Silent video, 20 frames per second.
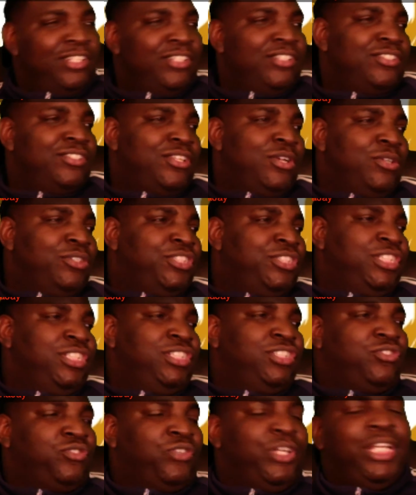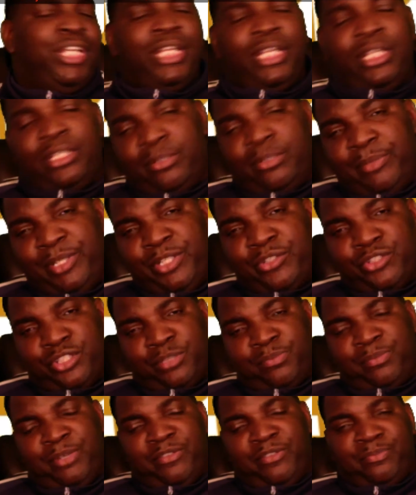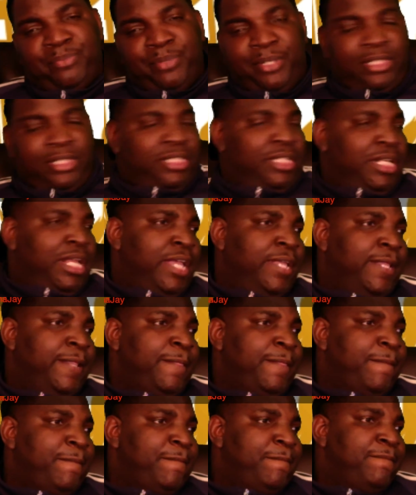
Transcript: So she's reading Demetrius Smith's book tonight,